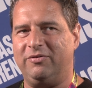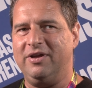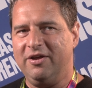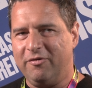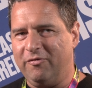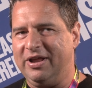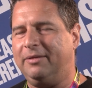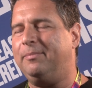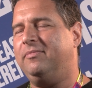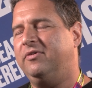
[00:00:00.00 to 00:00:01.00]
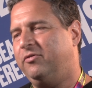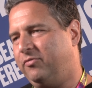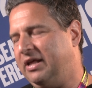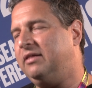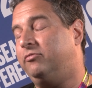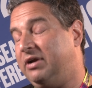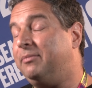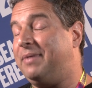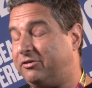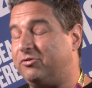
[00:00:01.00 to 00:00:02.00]
So
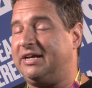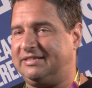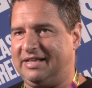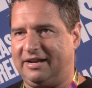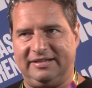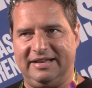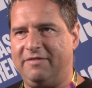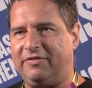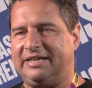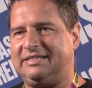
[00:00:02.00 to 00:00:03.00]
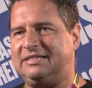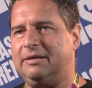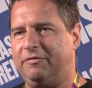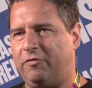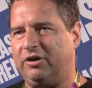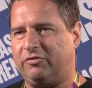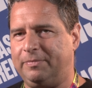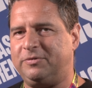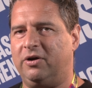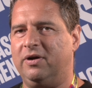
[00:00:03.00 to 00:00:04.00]
real metrics that never existed before in
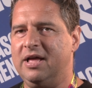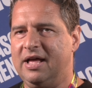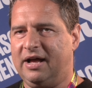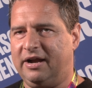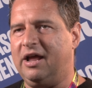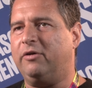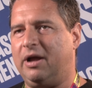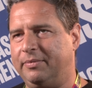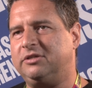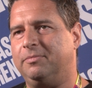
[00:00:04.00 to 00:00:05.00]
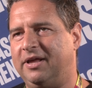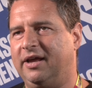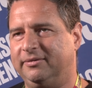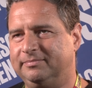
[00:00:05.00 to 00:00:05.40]
crypto are now coming to play.